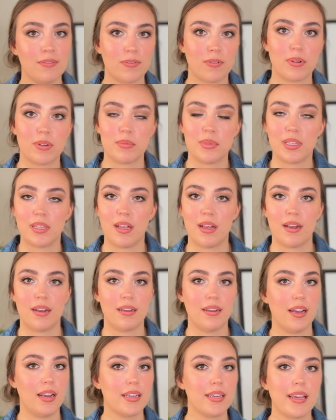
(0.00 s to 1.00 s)

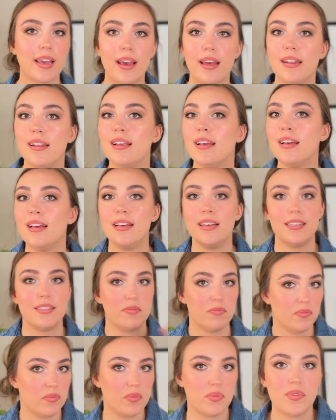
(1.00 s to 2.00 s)
formula. Again,
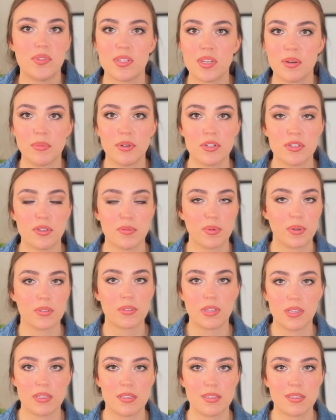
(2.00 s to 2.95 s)
some are super clean,